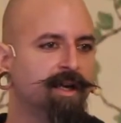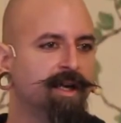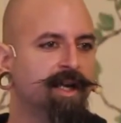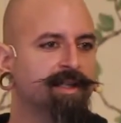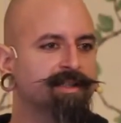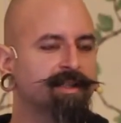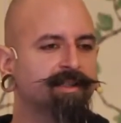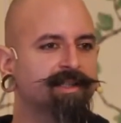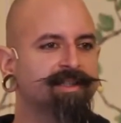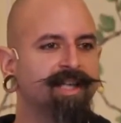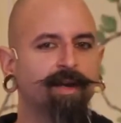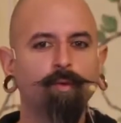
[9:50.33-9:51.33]
and start to
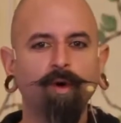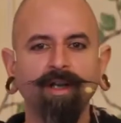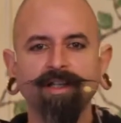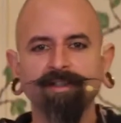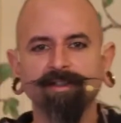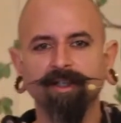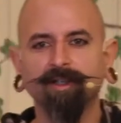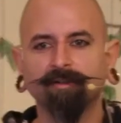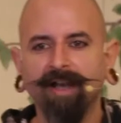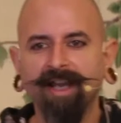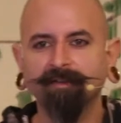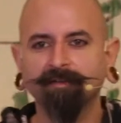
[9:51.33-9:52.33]
say, what is the
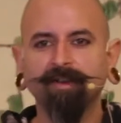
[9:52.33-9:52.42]
great